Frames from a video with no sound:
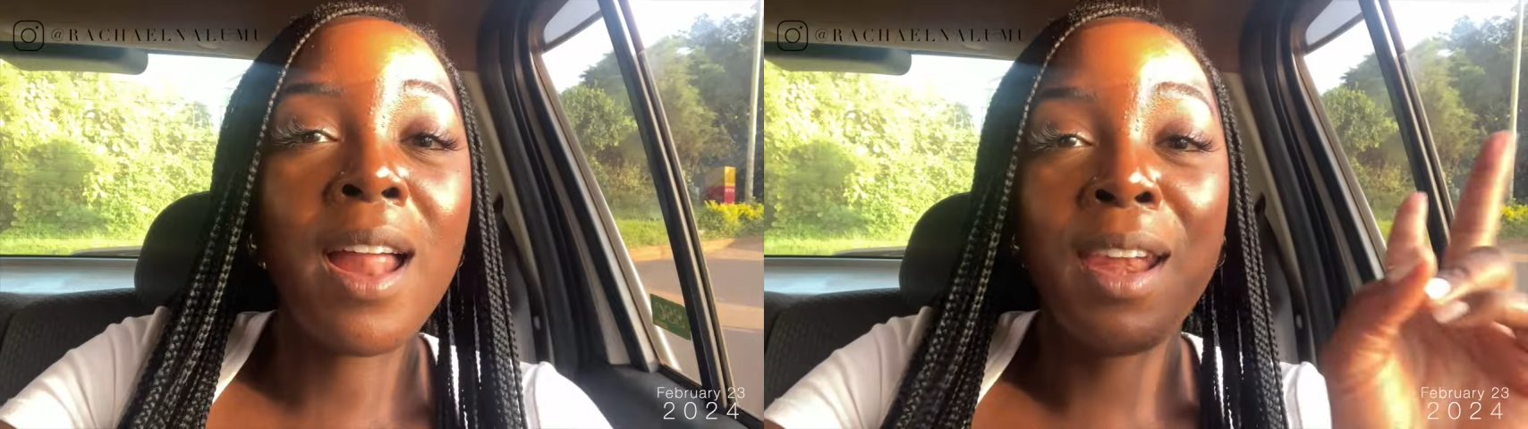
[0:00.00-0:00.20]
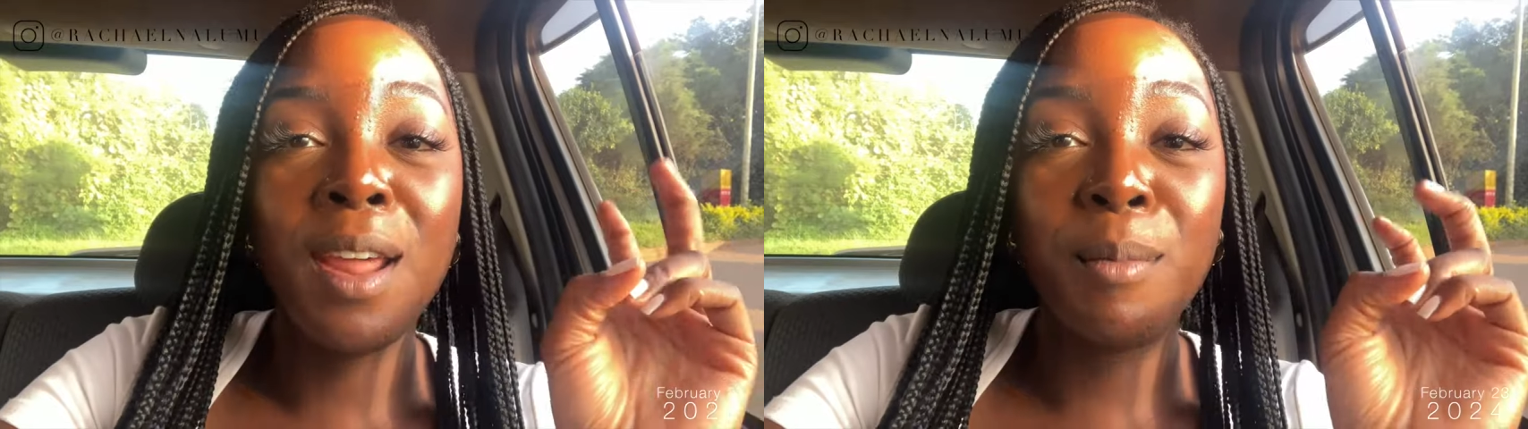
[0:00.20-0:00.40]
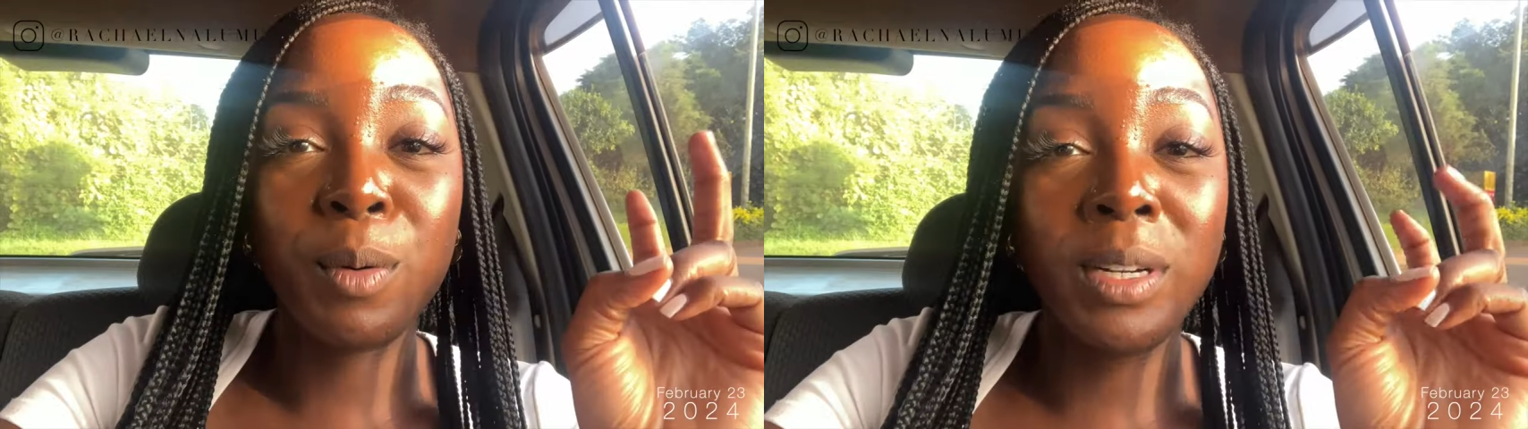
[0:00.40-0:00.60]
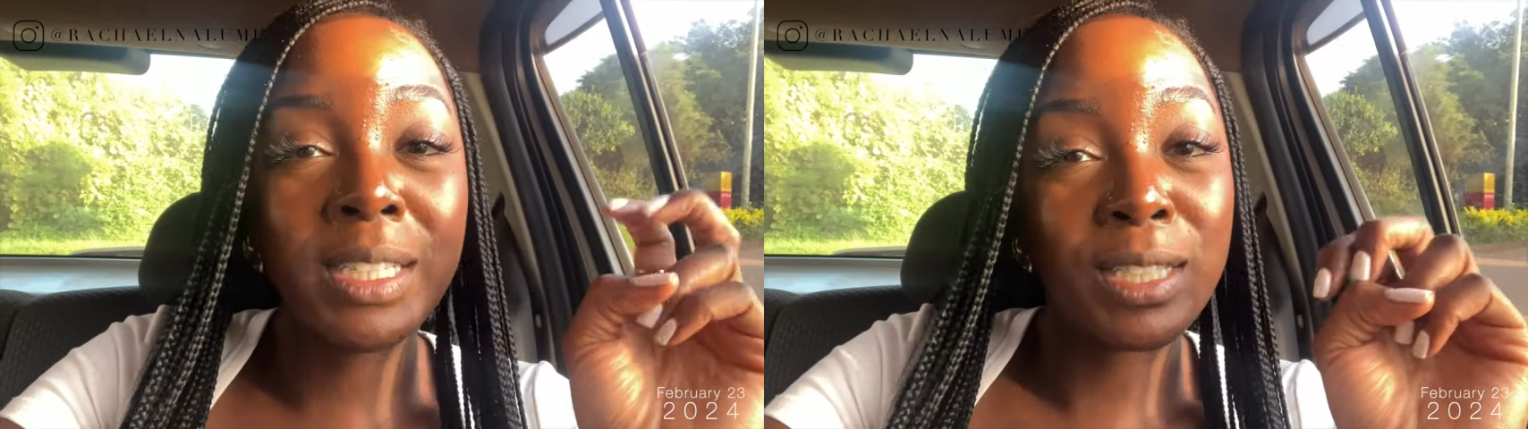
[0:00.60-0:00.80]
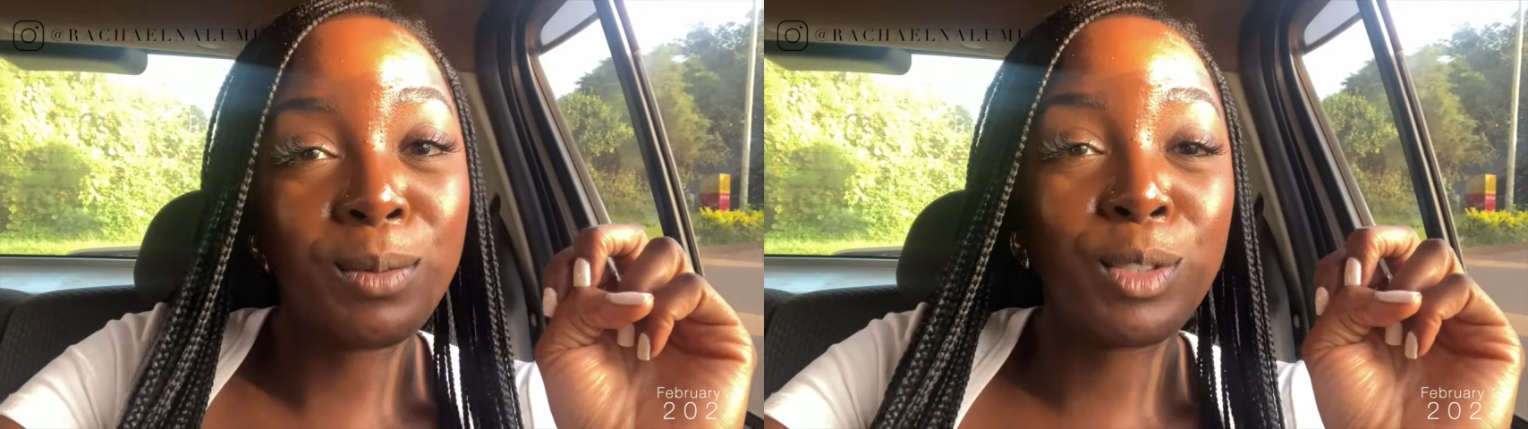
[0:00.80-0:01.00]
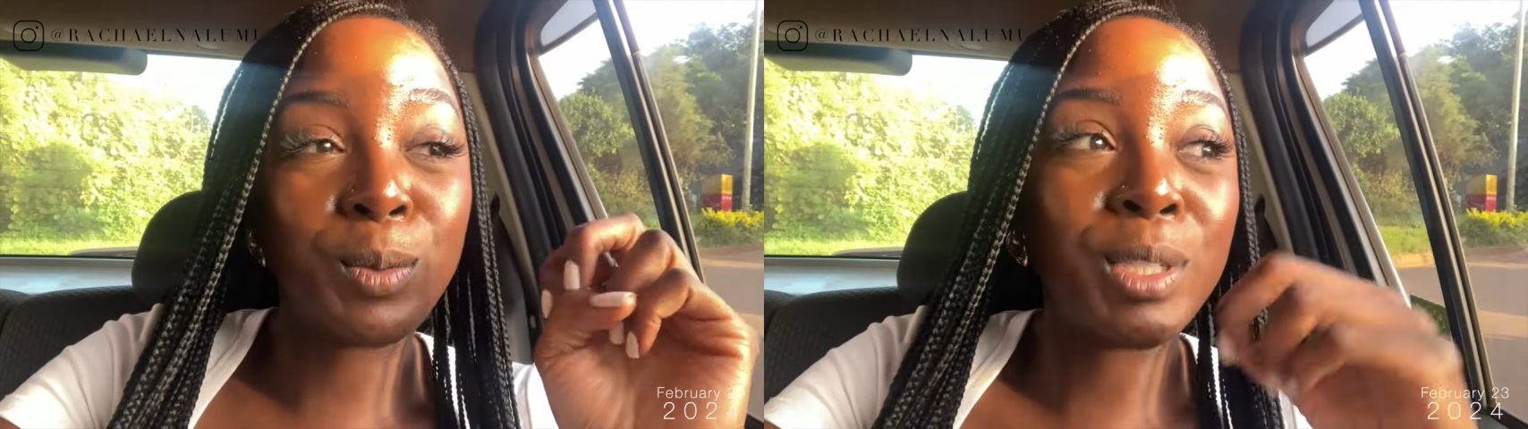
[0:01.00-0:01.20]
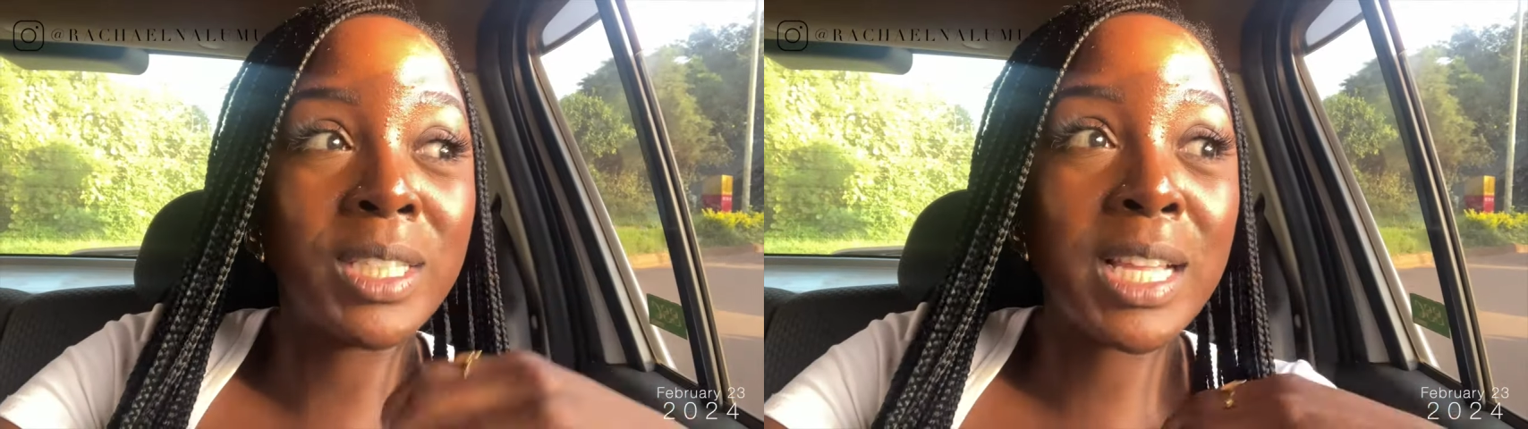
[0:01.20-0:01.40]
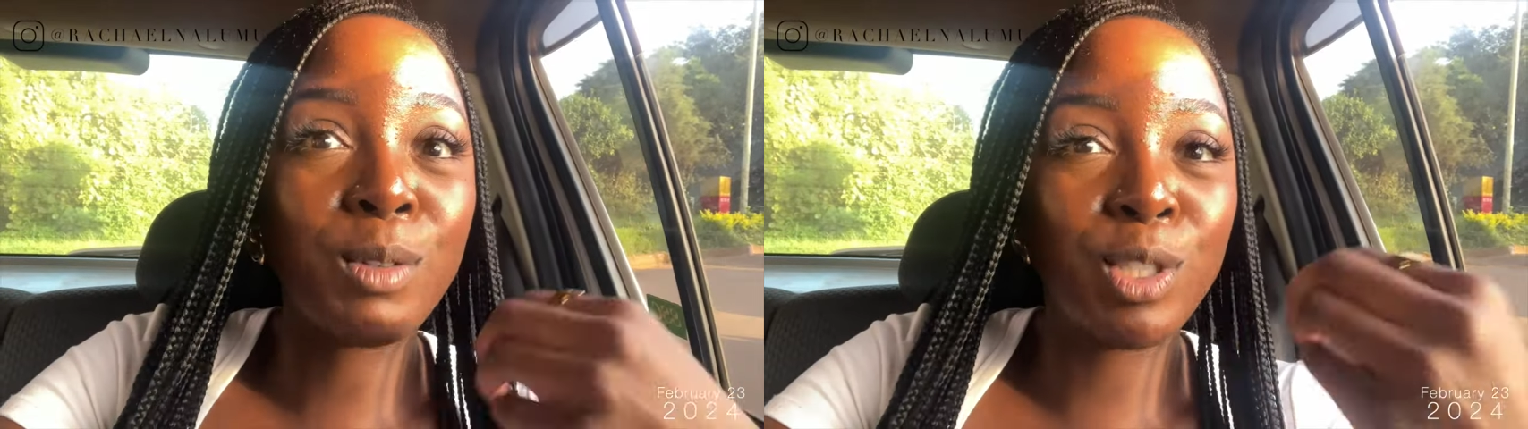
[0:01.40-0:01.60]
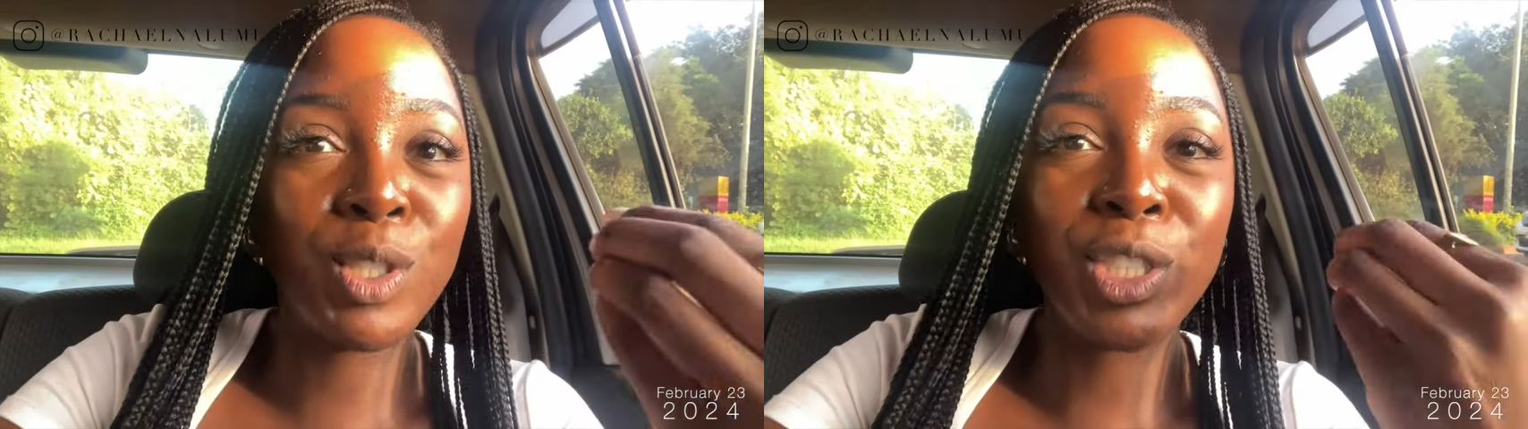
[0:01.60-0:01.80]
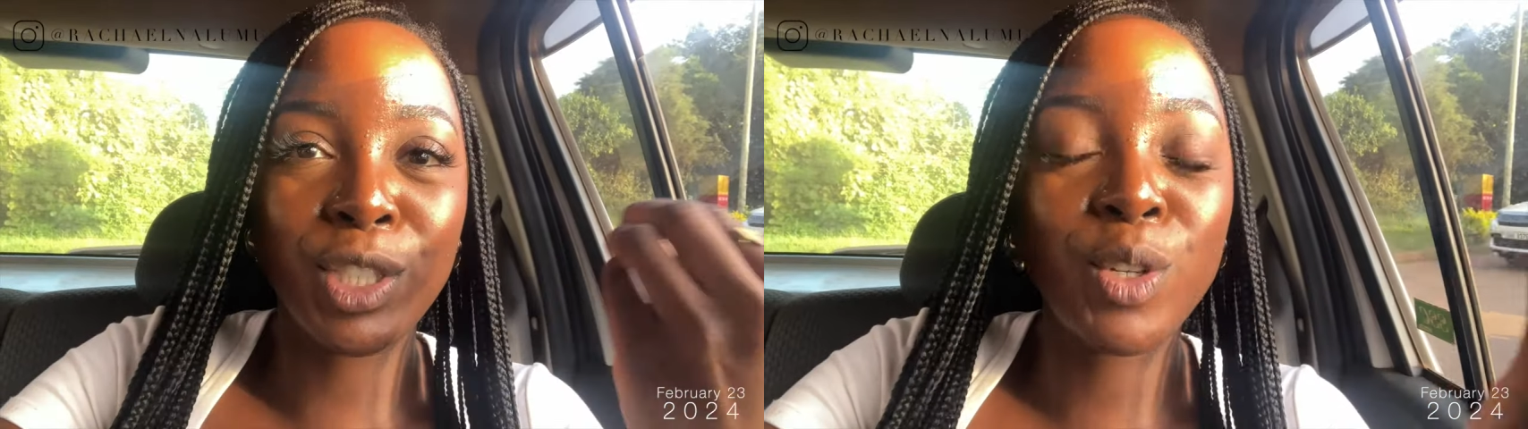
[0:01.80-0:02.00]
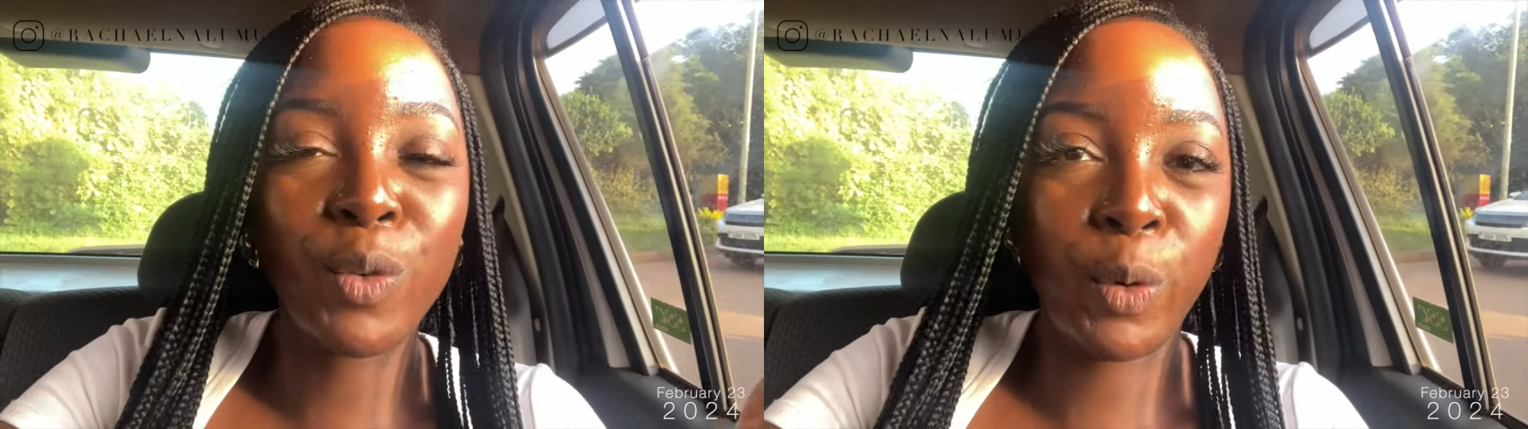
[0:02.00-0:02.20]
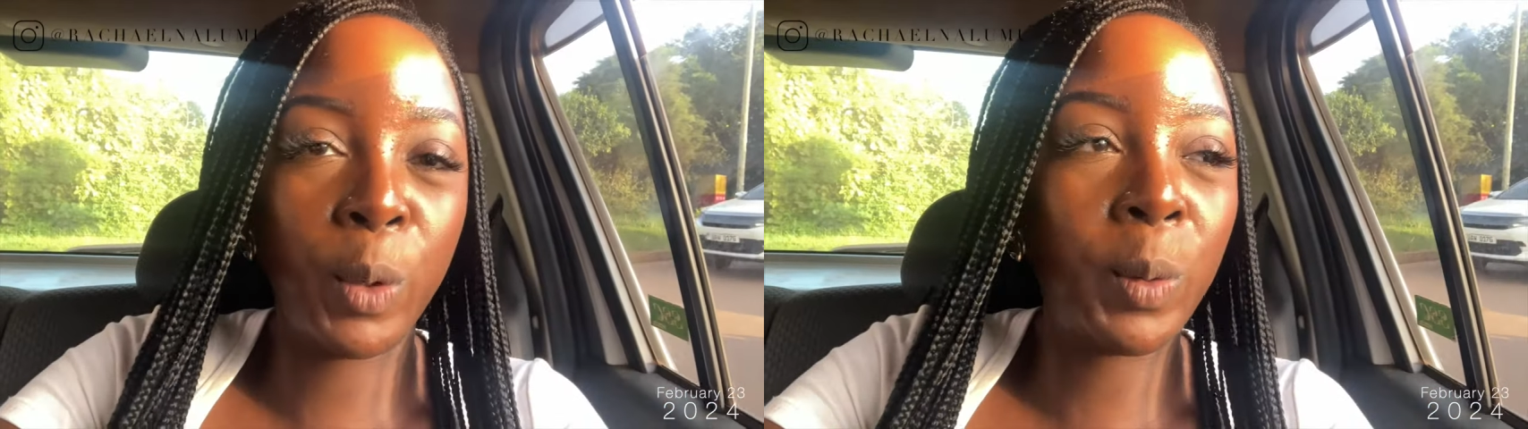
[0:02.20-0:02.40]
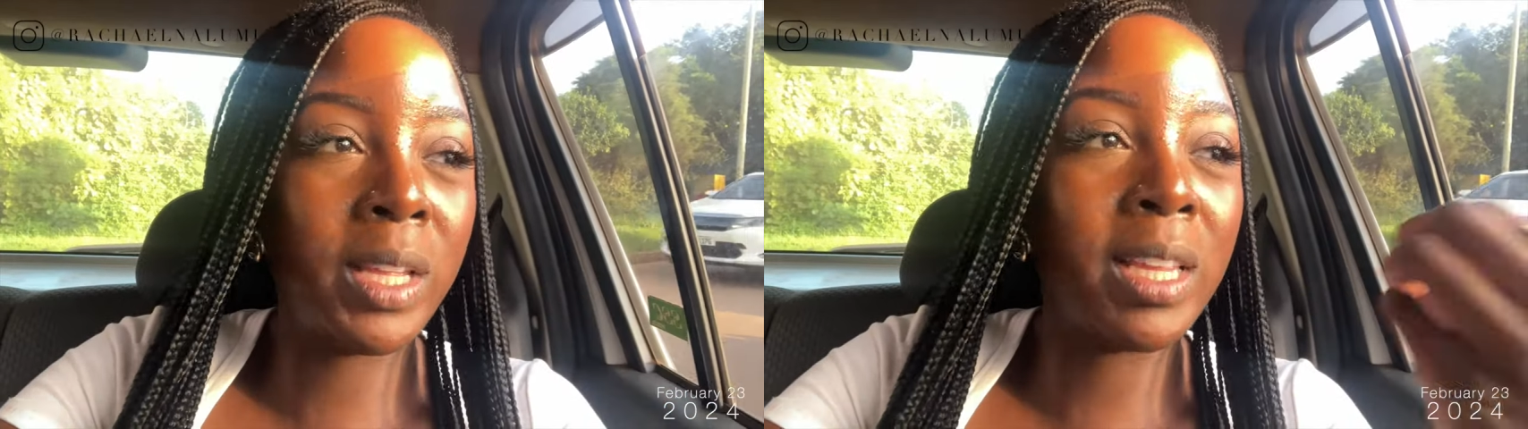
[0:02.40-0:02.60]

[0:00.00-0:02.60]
number one customers because I was using it so frequently.